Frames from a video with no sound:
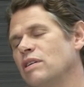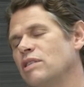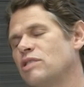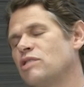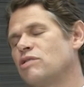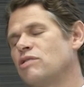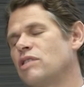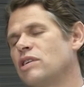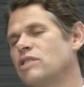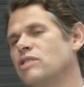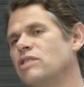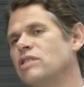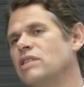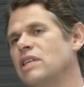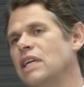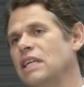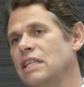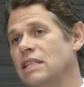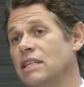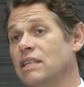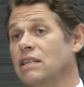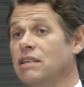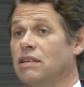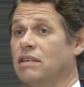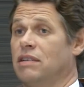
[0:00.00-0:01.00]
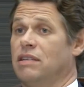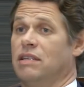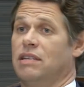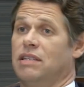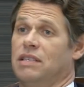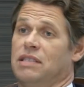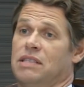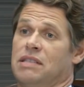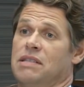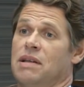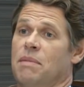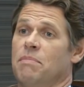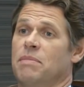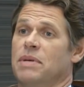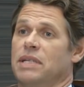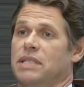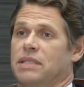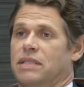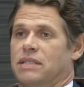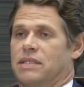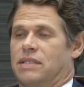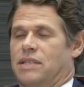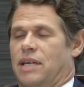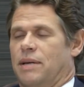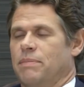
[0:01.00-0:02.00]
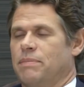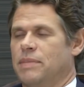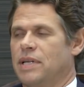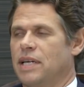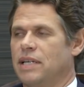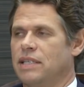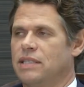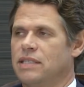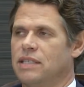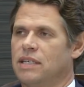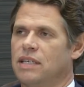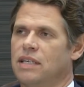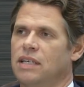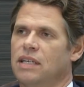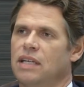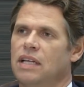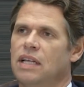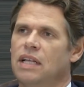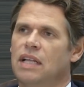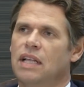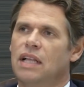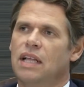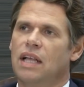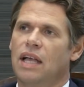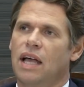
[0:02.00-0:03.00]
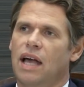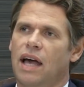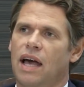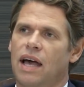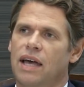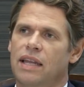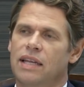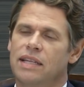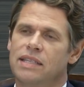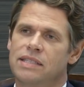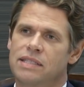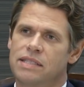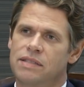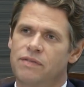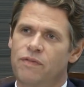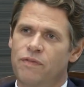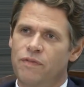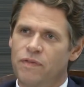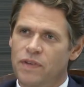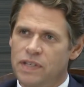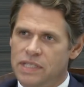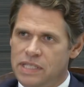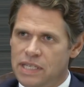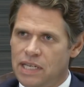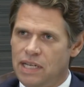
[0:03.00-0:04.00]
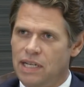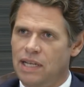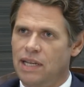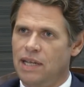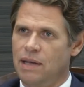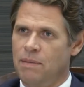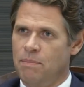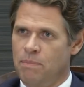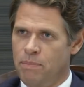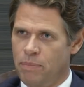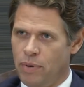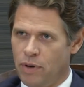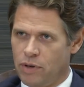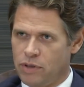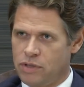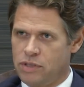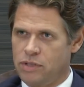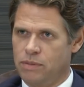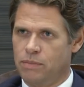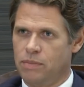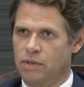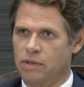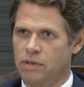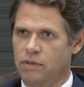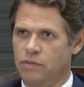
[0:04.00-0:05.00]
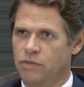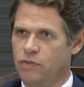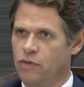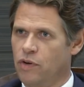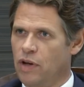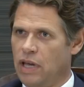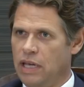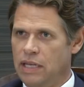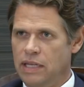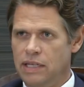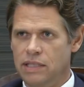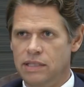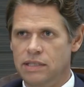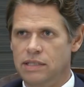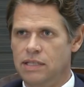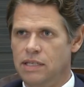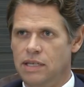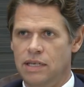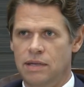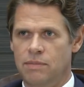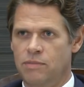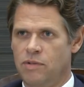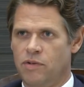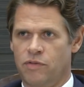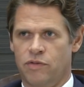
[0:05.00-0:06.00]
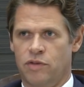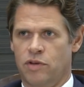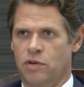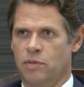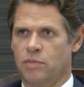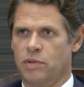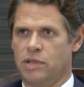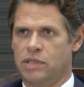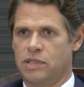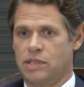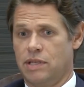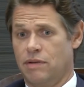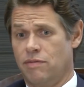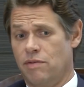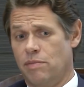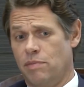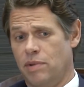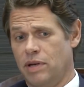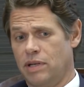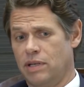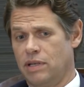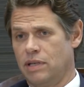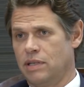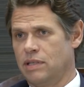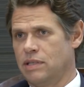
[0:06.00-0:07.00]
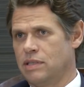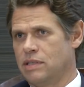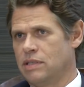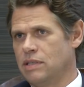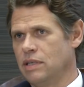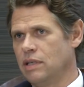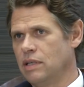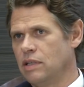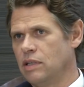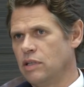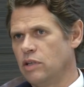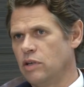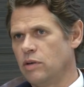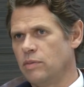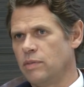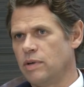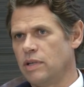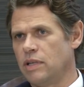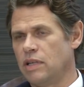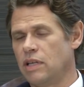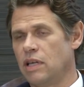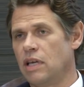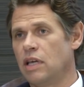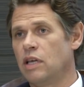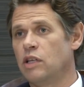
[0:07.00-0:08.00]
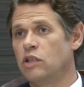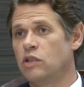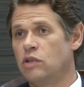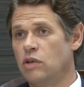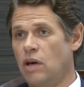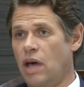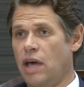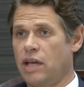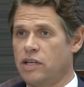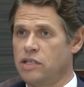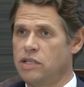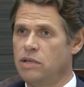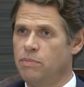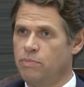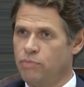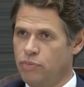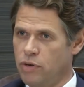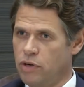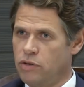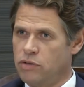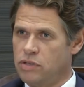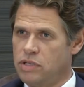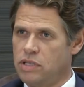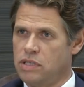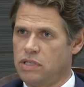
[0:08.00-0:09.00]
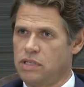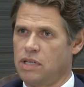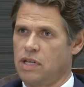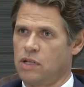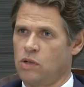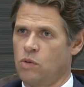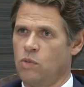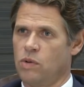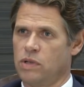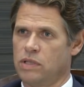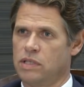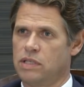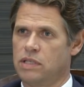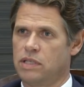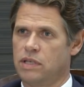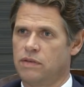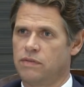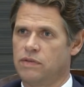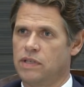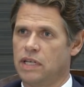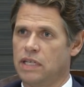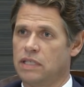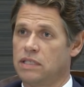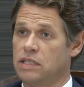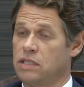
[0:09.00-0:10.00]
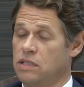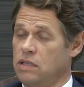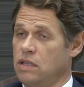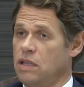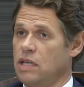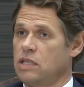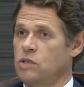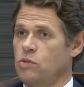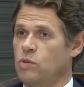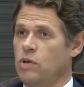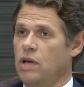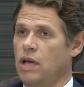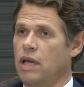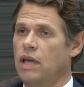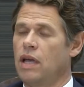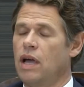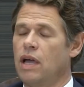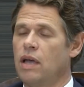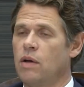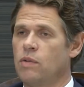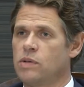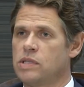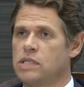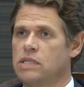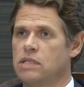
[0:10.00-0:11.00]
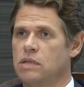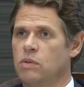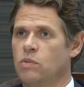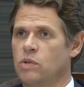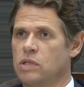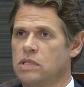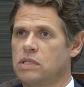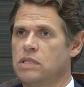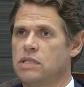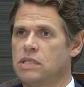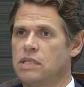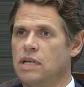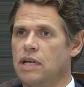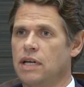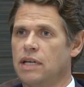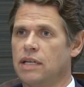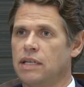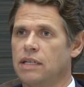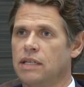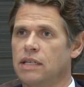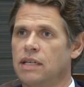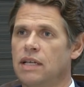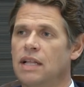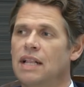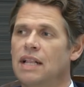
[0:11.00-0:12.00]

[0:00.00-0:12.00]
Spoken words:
structured data is number type data. And it's physically impossible for any team of humans, never mind a single human, to actually process that quantity of data. So that's why AI was designed.